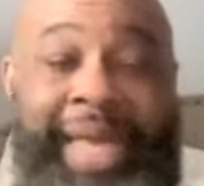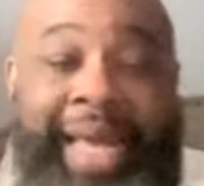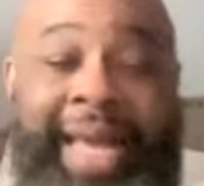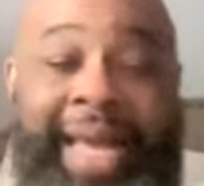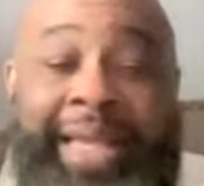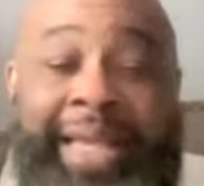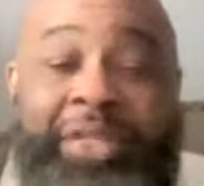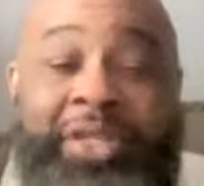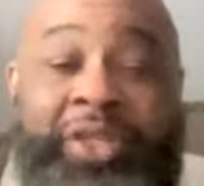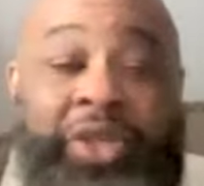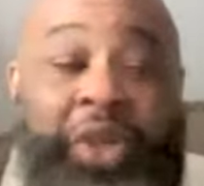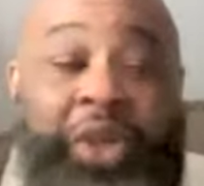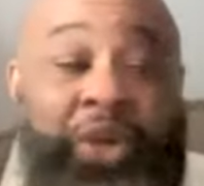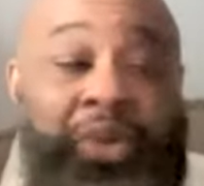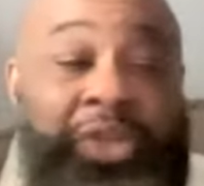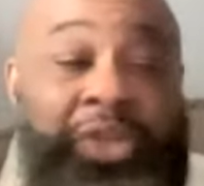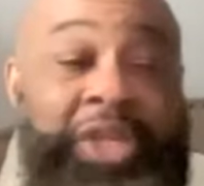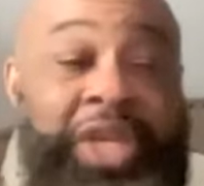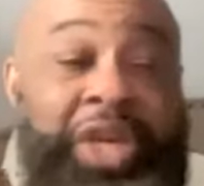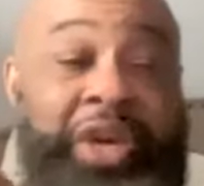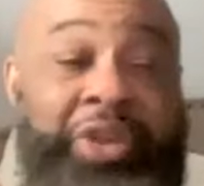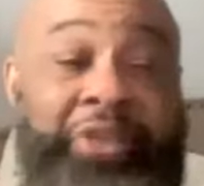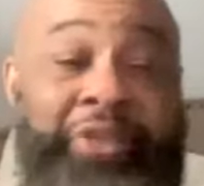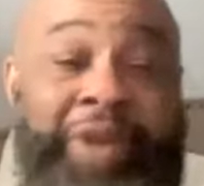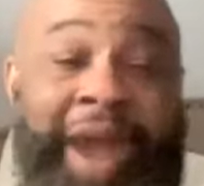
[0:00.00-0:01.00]
And so
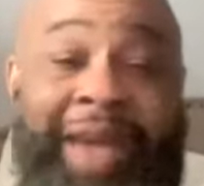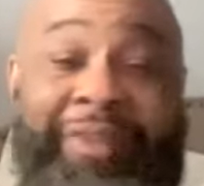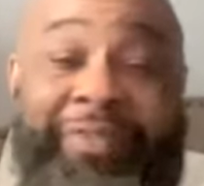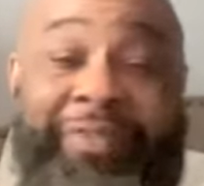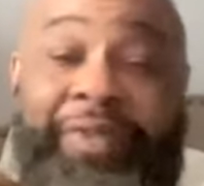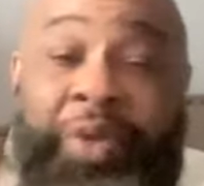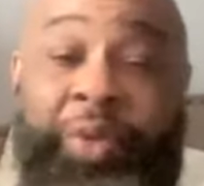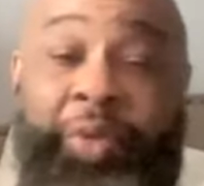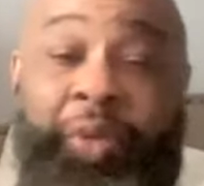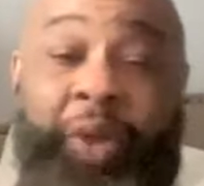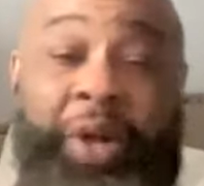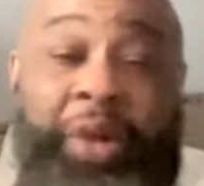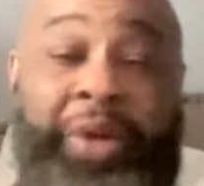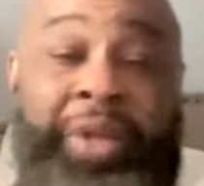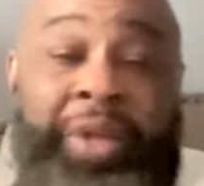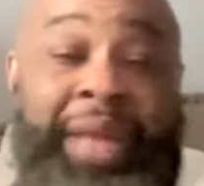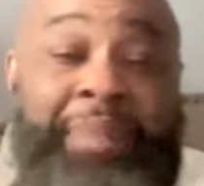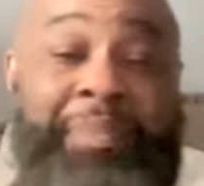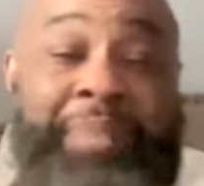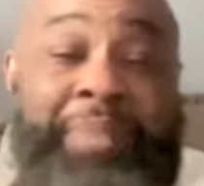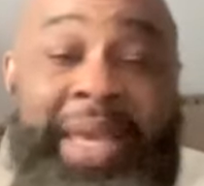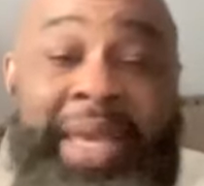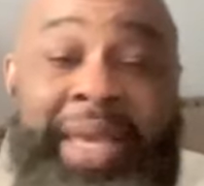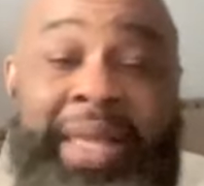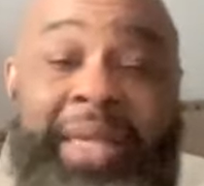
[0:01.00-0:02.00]
geographic, where do they
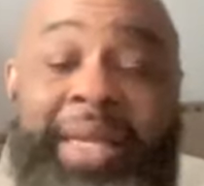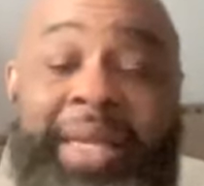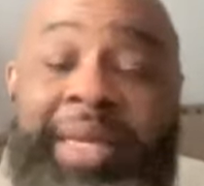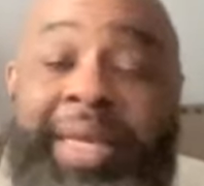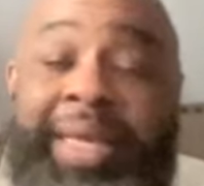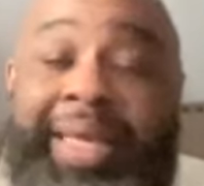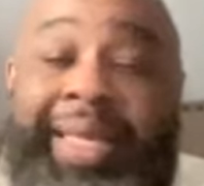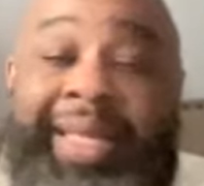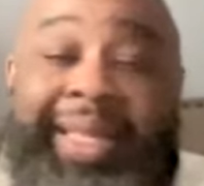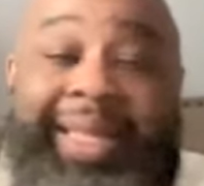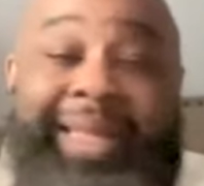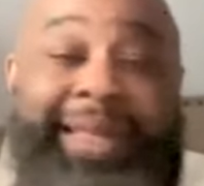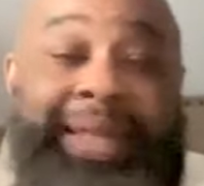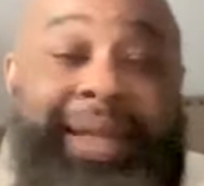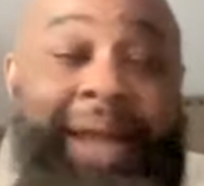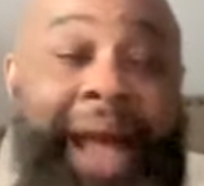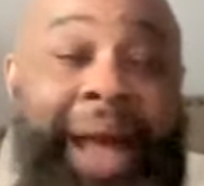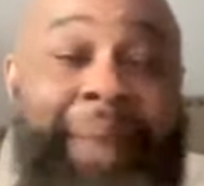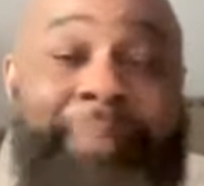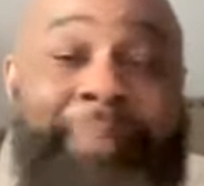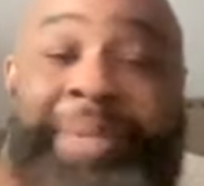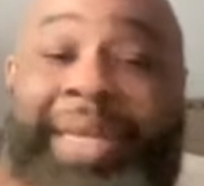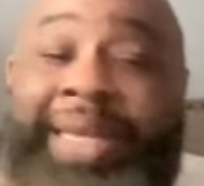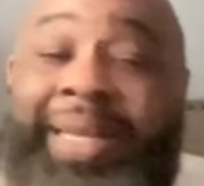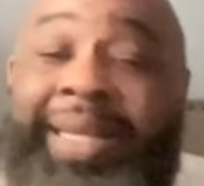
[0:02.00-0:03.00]
meet?
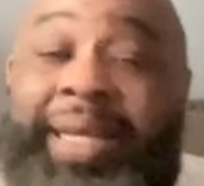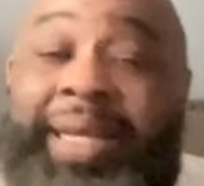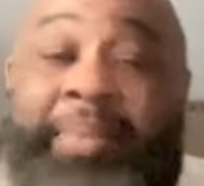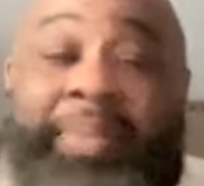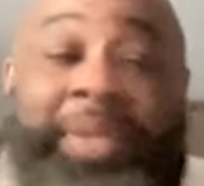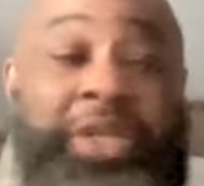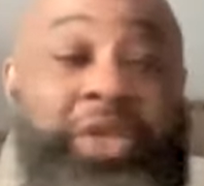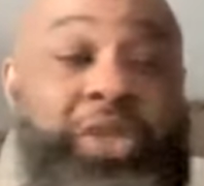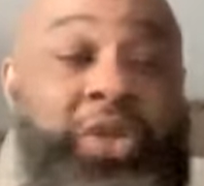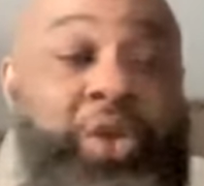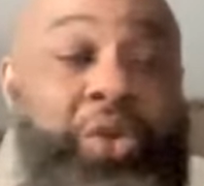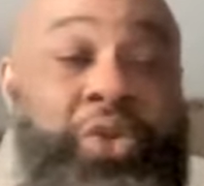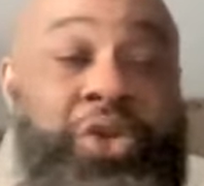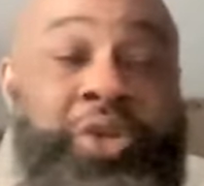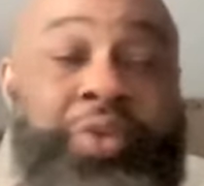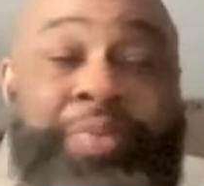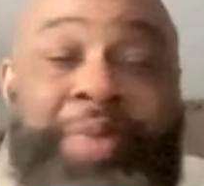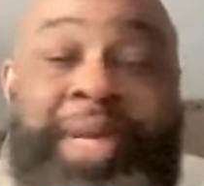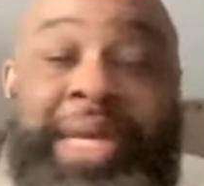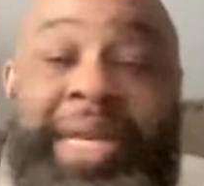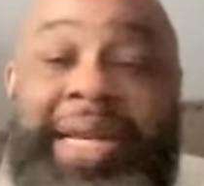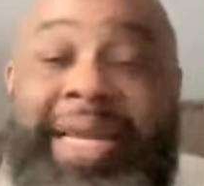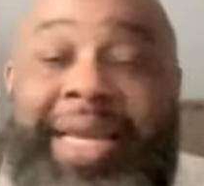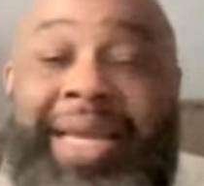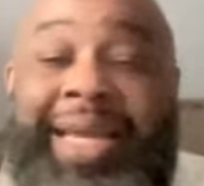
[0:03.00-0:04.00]
I'm meeting them in social
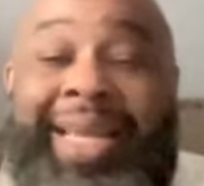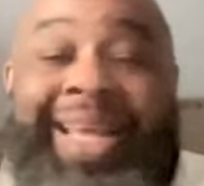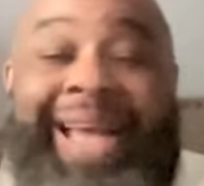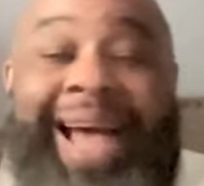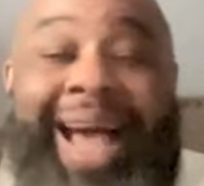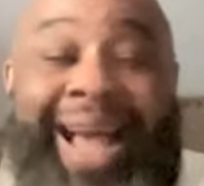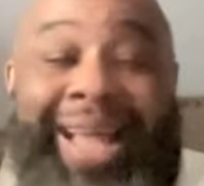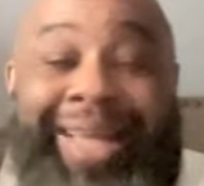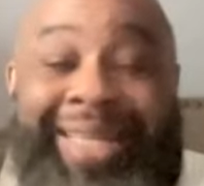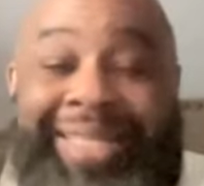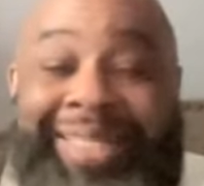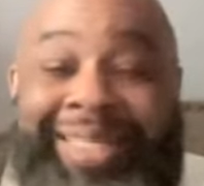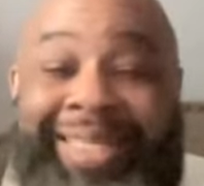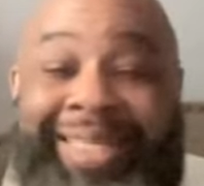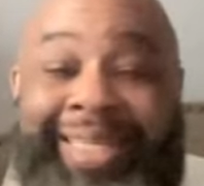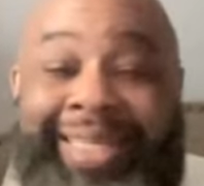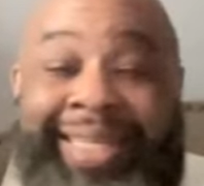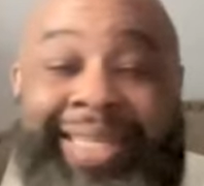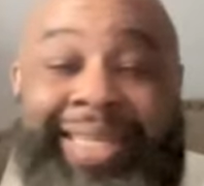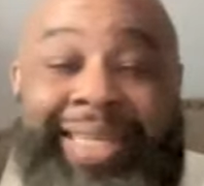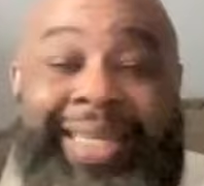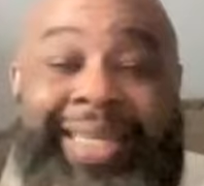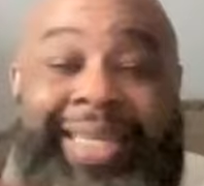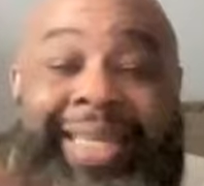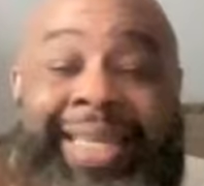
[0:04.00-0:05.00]
media
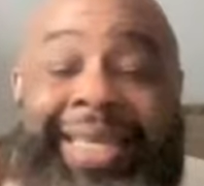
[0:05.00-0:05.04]
constantly.